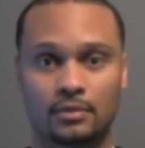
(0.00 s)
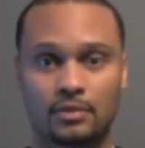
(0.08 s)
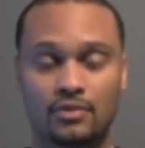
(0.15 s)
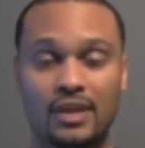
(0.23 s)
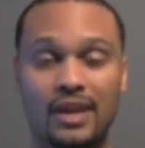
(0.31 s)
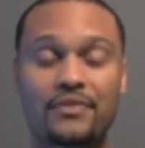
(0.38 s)

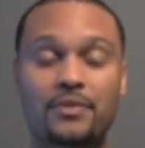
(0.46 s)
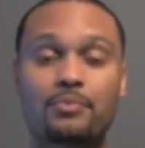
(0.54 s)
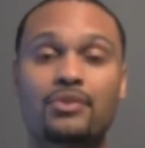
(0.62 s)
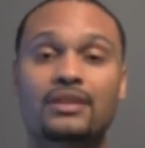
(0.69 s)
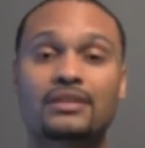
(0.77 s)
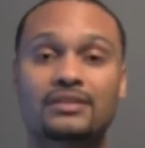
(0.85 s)
You have to
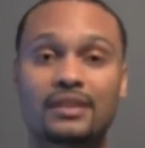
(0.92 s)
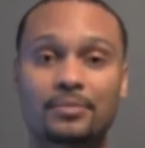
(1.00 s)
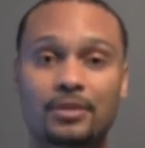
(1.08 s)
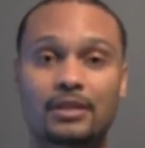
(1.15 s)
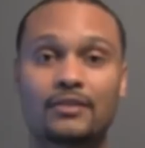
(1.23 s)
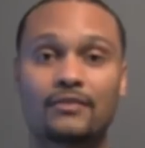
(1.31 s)
bring
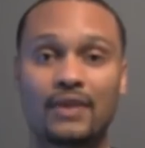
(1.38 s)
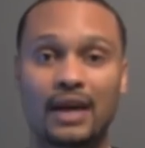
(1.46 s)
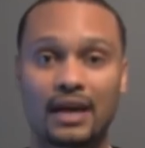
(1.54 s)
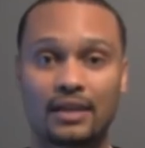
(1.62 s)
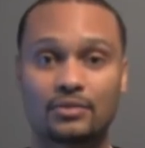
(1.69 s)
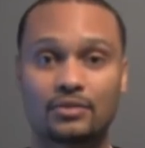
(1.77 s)
something of
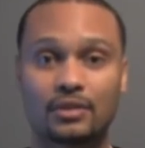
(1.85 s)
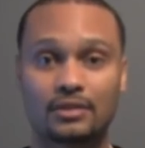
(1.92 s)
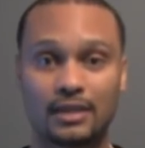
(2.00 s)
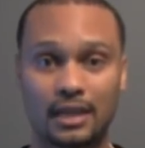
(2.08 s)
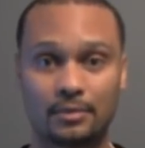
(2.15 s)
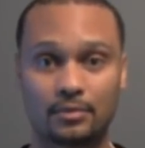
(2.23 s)
value to the
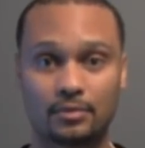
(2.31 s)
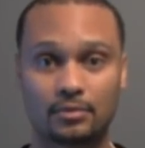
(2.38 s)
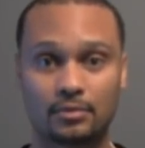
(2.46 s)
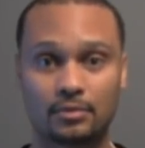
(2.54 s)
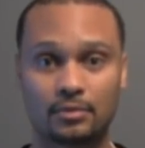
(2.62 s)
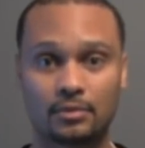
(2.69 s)
table.
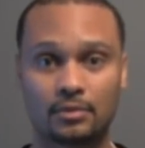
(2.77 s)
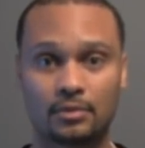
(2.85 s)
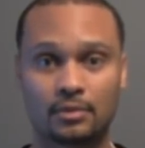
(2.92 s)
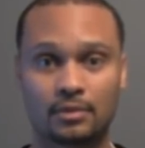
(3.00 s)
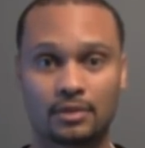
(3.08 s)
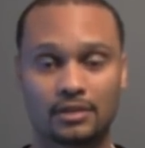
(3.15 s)

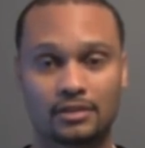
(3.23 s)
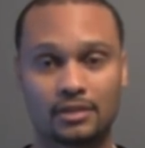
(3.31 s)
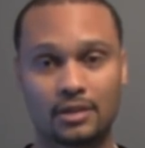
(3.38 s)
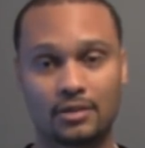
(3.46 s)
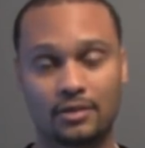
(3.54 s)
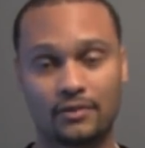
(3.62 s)

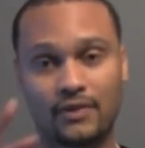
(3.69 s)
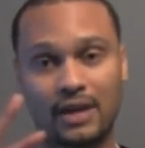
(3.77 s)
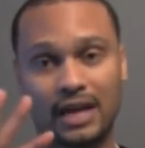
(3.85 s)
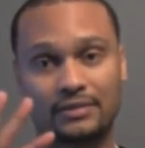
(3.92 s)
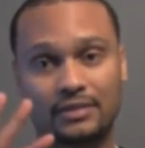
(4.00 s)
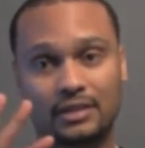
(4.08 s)
Consider the
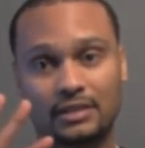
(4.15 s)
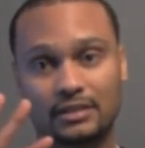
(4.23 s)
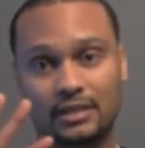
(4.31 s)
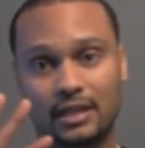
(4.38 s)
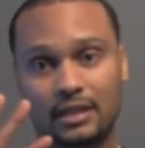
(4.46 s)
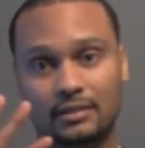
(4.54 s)
5 C's,
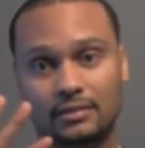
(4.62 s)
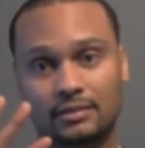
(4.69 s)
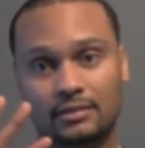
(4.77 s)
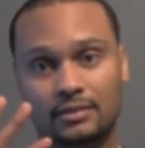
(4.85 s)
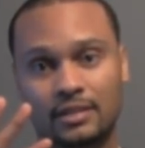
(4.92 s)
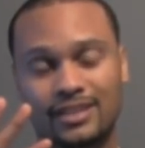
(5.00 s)
guys.
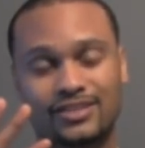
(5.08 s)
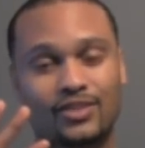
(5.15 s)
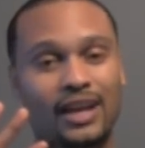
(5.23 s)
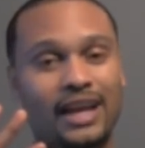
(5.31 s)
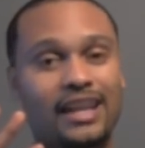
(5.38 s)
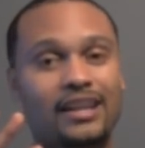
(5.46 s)

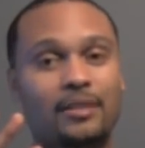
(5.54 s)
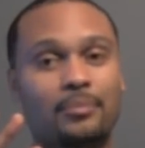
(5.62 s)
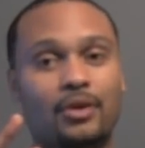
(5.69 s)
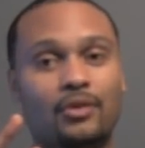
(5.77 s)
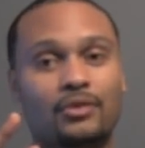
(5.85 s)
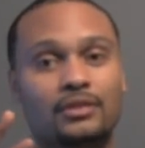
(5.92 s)
So I added a
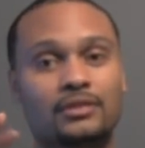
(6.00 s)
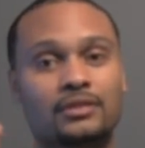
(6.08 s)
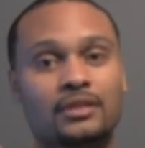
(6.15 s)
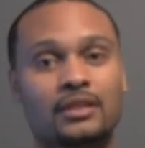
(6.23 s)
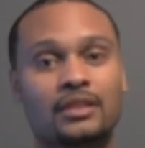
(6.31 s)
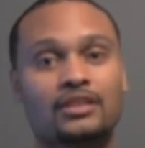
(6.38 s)
bonus
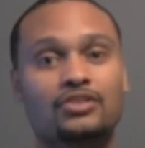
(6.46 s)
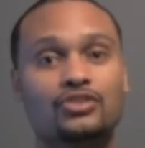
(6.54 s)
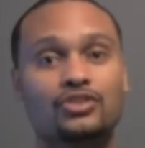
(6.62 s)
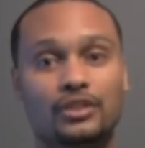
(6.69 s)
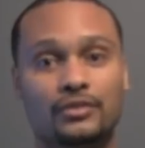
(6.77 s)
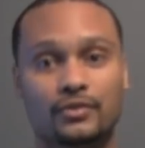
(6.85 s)

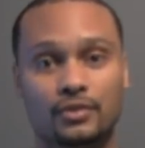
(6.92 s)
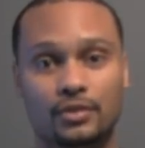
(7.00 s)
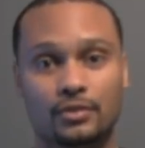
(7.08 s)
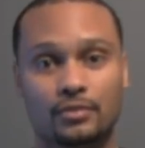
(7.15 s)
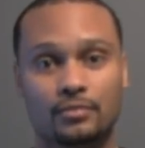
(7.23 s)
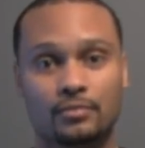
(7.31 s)
just for
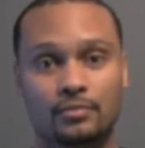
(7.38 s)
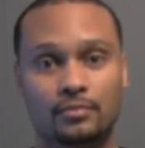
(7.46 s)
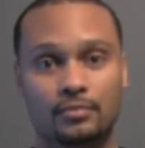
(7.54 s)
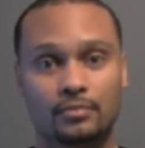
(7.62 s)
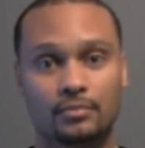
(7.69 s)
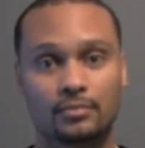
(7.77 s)
you.
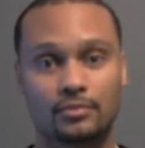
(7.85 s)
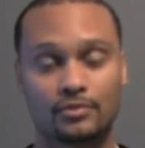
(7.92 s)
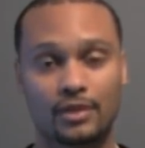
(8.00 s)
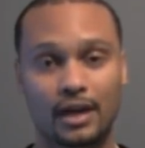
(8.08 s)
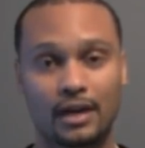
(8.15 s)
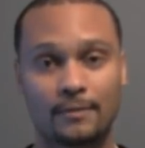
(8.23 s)

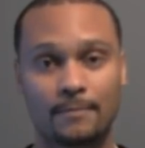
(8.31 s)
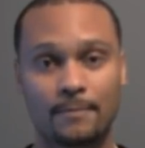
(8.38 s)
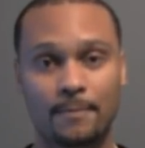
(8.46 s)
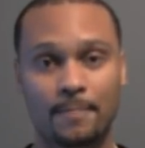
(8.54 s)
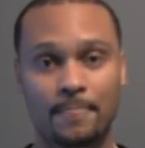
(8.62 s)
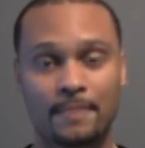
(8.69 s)
Got it?
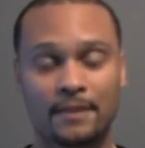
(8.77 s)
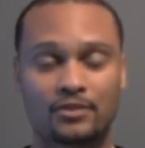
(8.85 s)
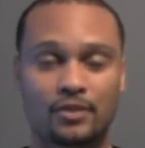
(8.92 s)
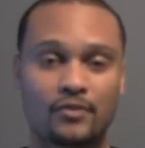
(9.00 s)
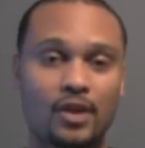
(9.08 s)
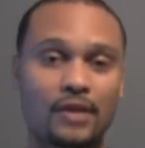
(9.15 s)

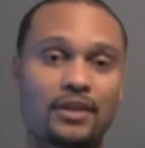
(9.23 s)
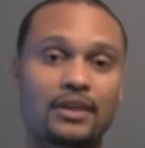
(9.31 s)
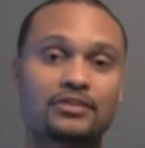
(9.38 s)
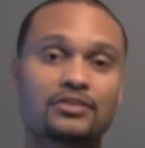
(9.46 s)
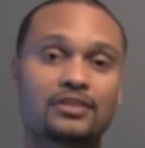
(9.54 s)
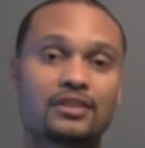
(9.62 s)
So if you're ever
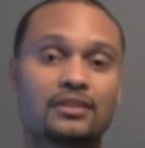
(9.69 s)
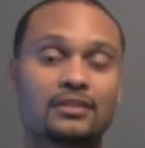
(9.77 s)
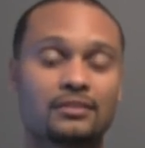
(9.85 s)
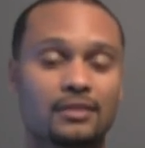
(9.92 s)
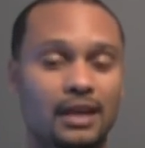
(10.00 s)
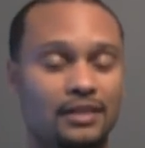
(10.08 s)
interested,
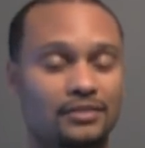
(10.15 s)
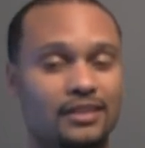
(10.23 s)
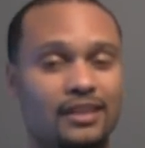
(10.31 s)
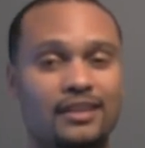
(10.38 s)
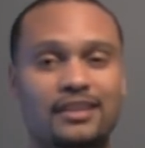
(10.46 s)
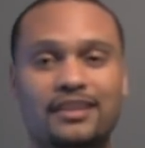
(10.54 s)
I'll
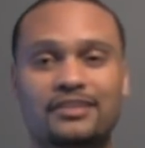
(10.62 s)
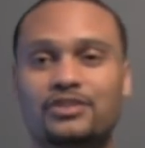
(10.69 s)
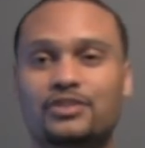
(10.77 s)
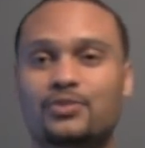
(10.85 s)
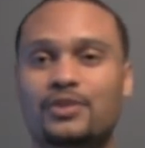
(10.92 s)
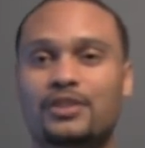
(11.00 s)
say it again
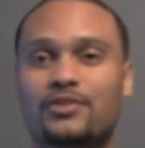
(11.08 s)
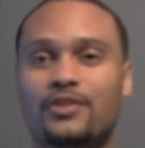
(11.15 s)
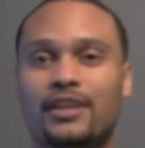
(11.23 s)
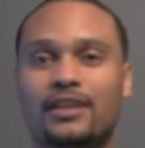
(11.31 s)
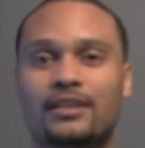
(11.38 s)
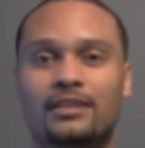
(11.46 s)
just to
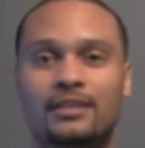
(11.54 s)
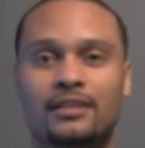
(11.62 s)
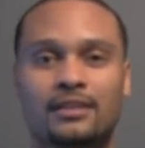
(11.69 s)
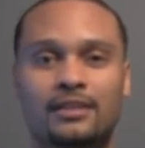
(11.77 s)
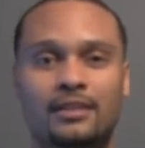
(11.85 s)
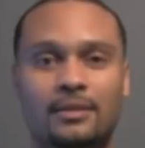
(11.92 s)
reiterate it.
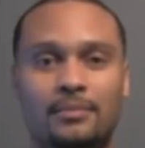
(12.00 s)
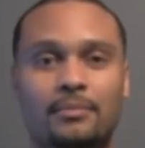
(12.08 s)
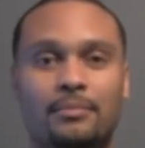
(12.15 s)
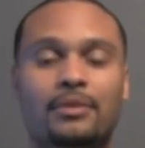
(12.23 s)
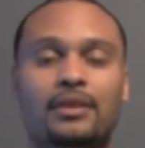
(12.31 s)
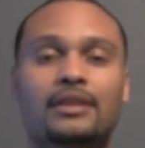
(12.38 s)

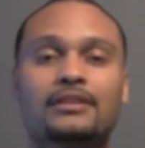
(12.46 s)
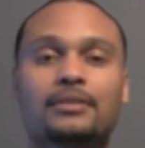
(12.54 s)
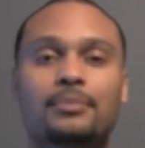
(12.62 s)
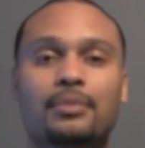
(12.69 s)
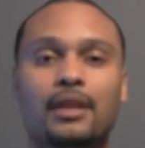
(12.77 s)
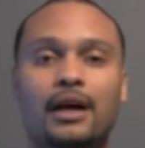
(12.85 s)
Please
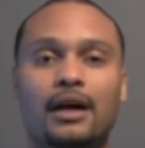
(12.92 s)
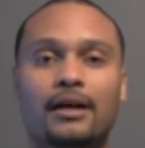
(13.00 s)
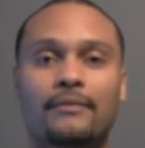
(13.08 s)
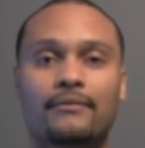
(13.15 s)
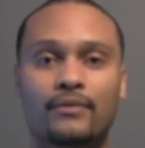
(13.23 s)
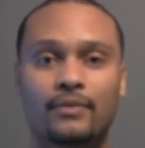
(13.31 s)

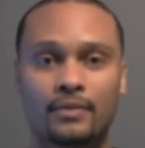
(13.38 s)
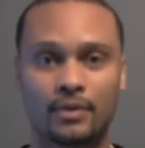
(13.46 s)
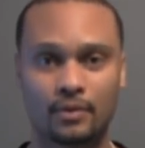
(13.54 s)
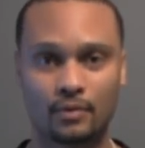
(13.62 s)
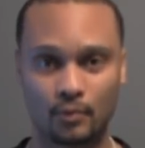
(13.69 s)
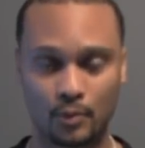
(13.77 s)
apply.
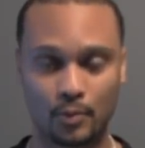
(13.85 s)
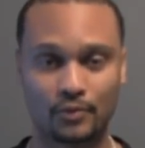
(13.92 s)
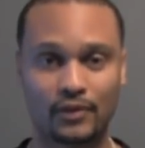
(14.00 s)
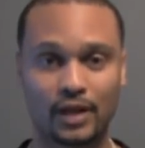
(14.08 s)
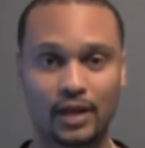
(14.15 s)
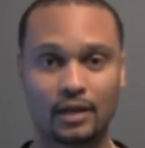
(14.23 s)
We
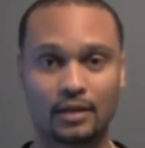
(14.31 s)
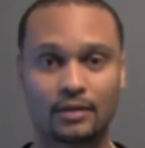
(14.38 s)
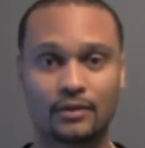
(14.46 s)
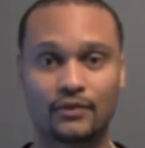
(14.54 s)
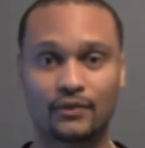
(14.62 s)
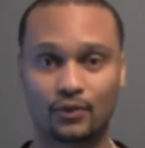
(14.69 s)
provide
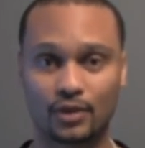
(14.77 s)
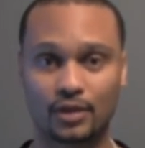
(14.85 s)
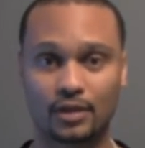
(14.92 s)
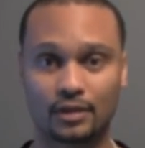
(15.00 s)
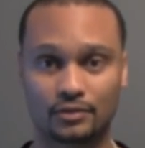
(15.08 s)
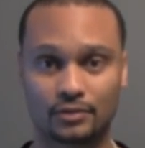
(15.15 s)
free
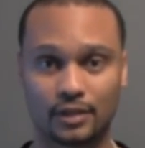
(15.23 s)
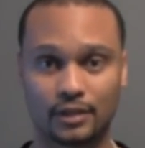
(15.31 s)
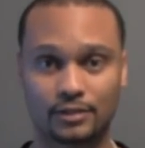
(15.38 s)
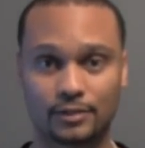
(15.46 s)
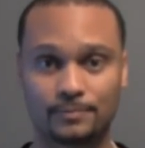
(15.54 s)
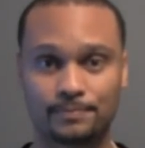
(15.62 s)

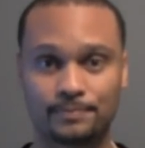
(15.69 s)
consultation.